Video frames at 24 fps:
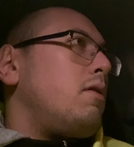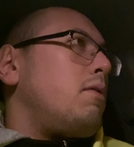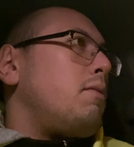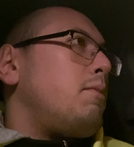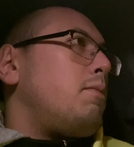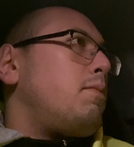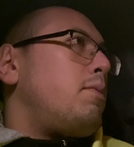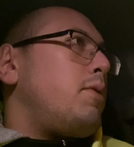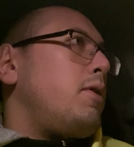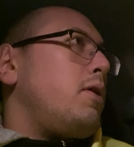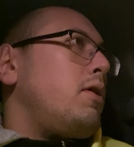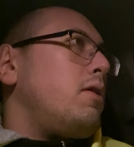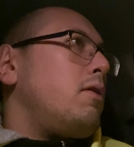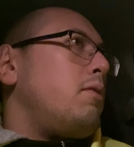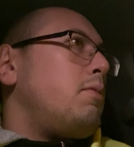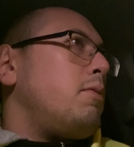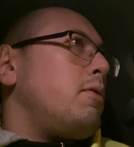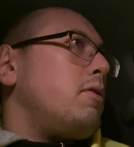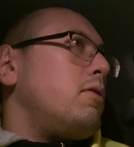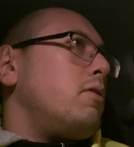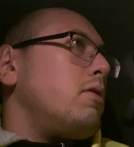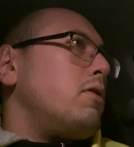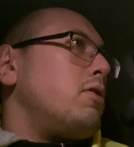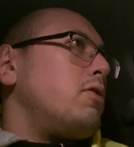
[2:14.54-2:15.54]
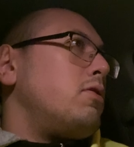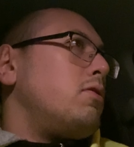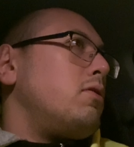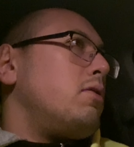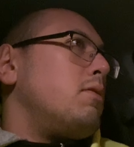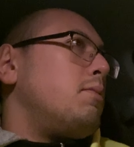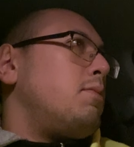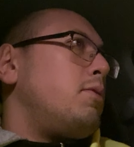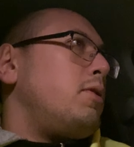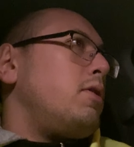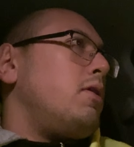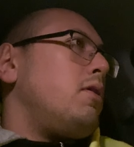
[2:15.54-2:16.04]
predisposition
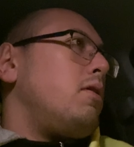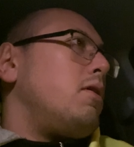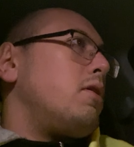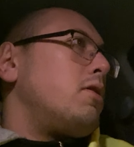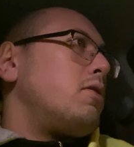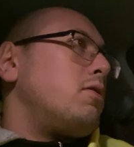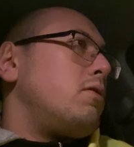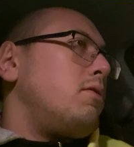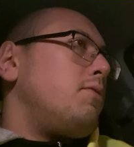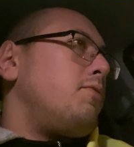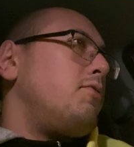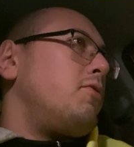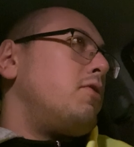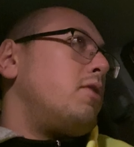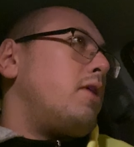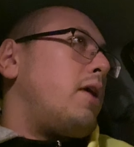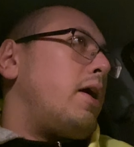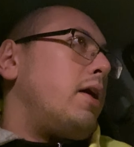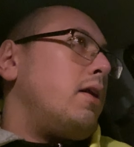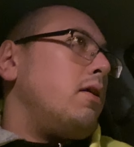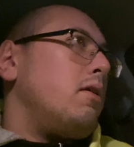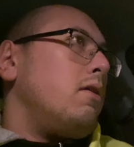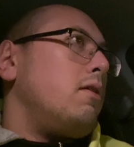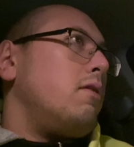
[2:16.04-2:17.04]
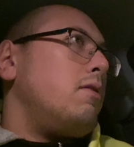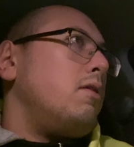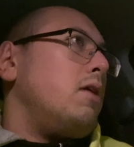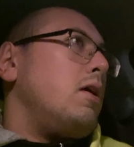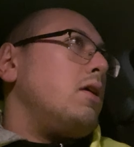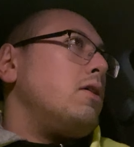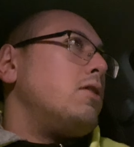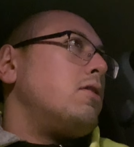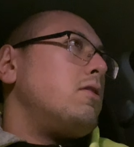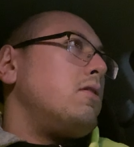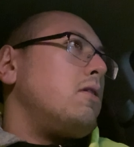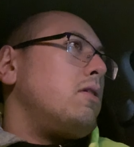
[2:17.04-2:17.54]
or predilection for
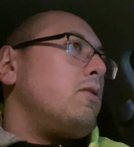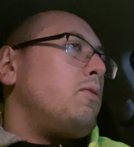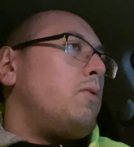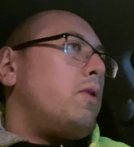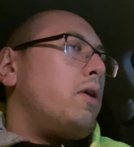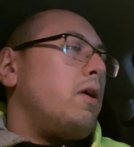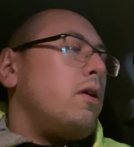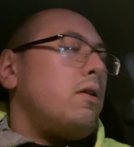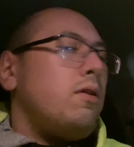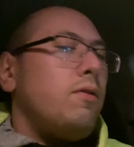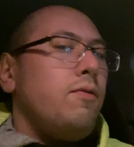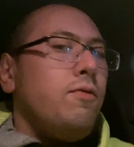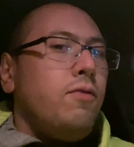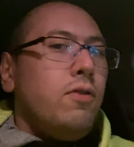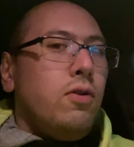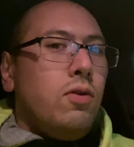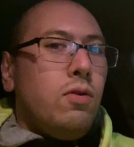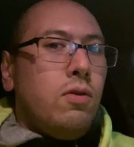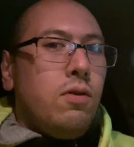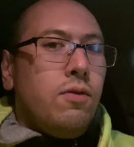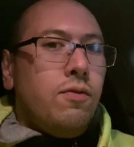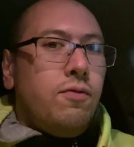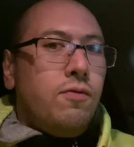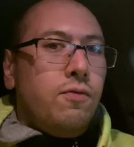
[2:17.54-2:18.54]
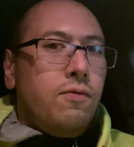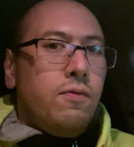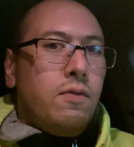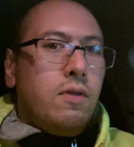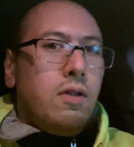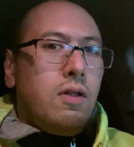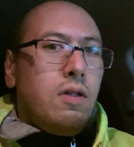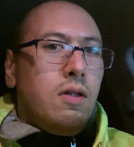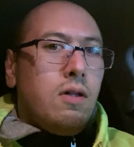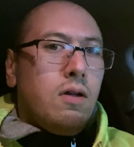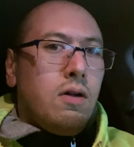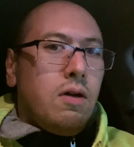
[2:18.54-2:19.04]
idealization and wanting to view
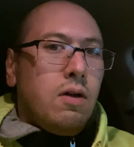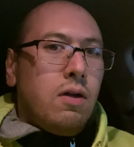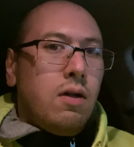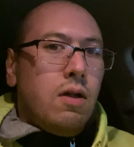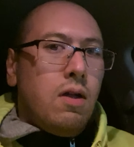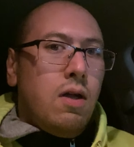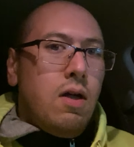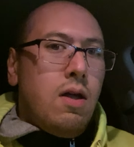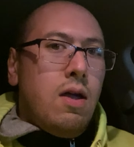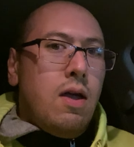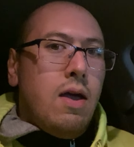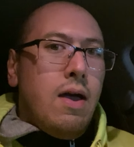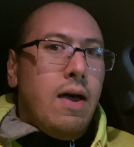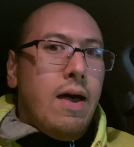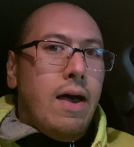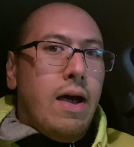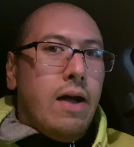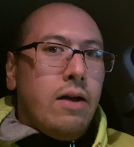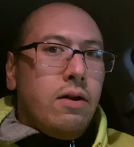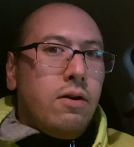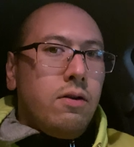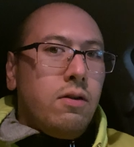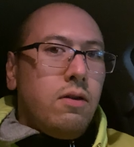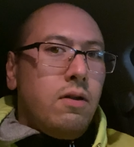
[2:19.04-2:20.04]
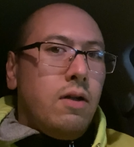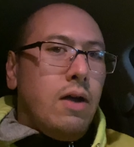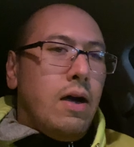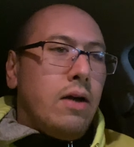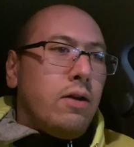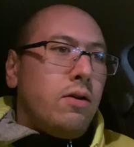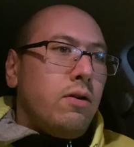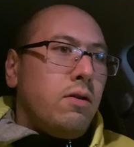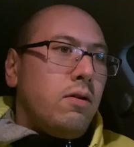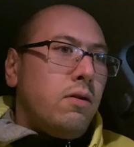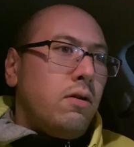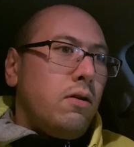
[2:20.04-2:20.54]
the actors and
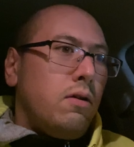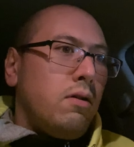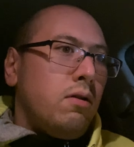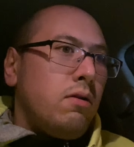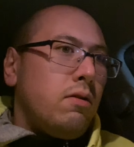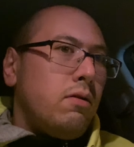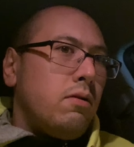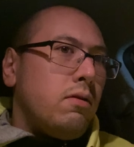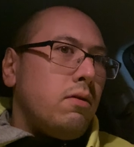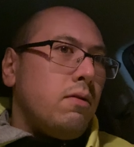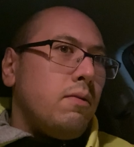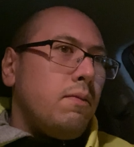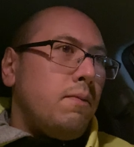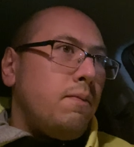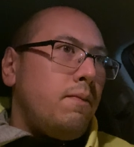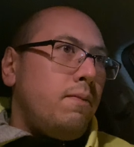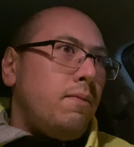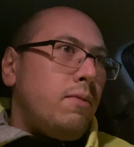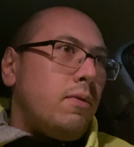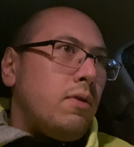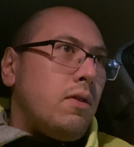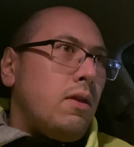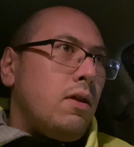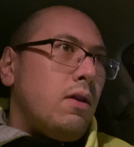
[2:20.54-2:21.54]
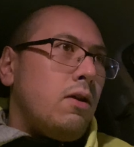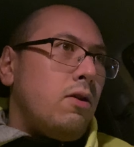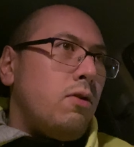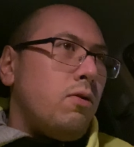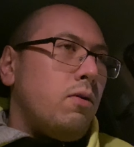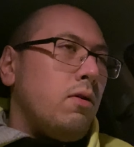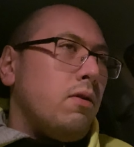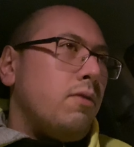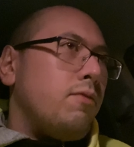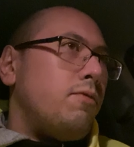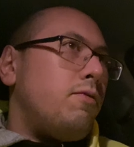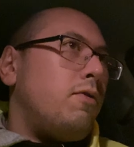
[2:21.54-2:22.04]
actresses who
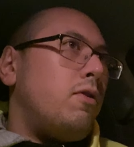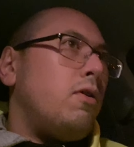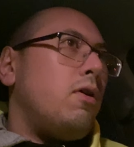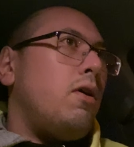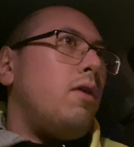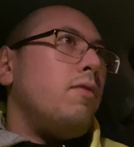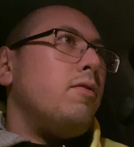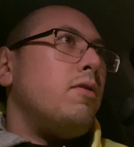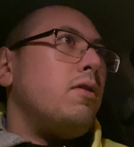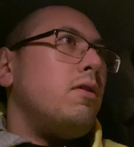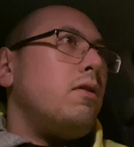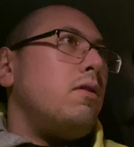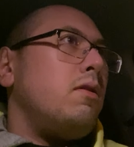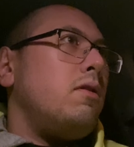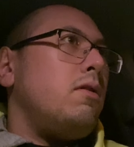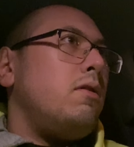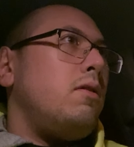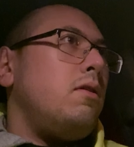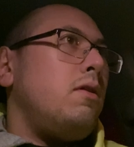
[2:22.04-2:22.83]
are involved in